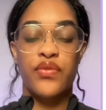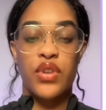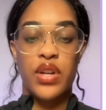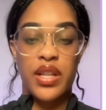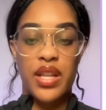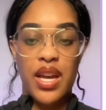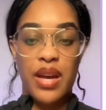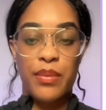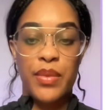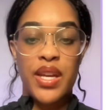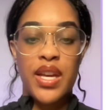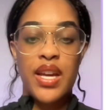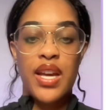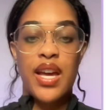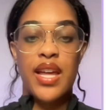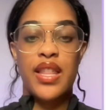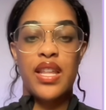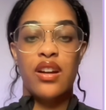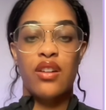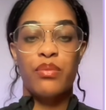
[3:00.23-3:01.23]
for them?
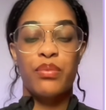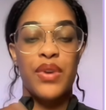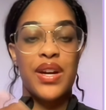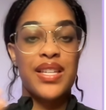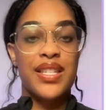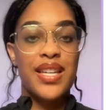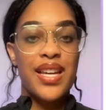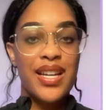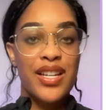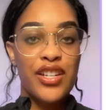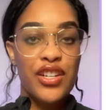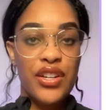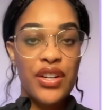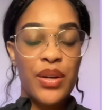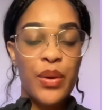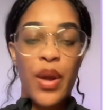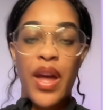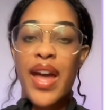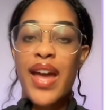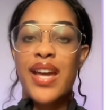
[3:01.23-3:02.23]
And then I'll press enter,
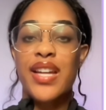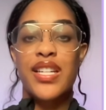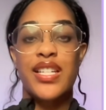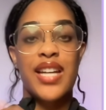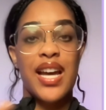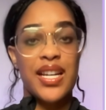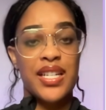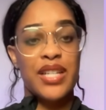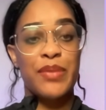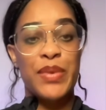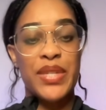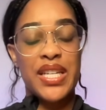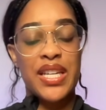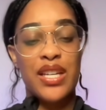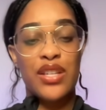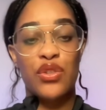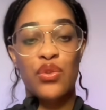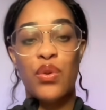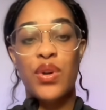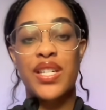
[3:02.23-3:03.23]
and ChatGPT
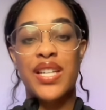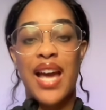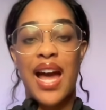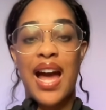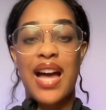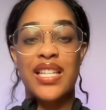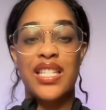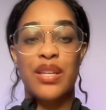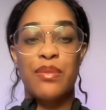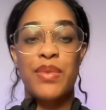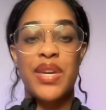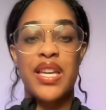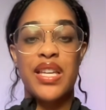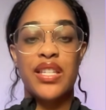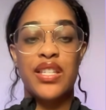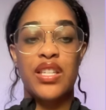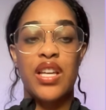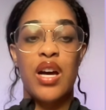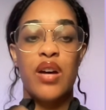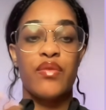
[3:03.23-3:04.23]
is going to ask me
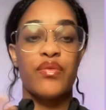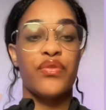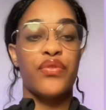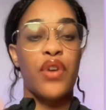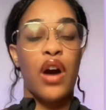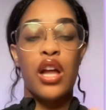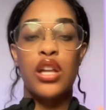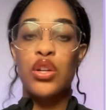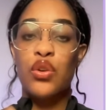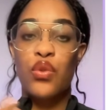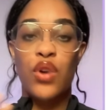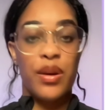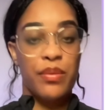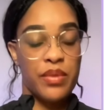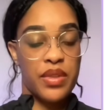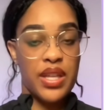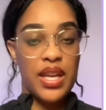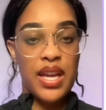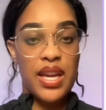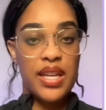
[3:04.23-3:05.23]
some follow-up
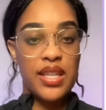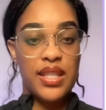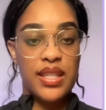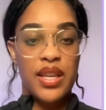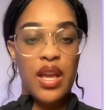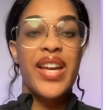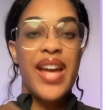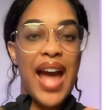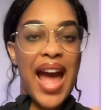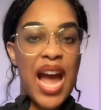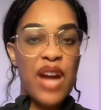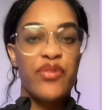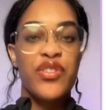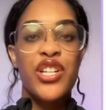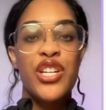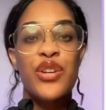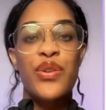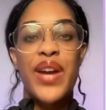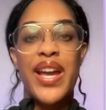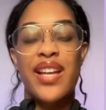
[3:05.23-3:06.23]
things. After
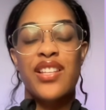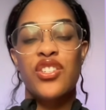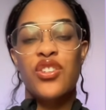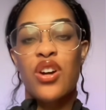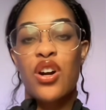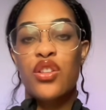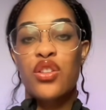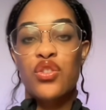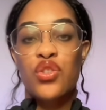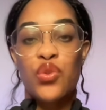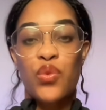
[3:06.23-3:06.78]
you answer all those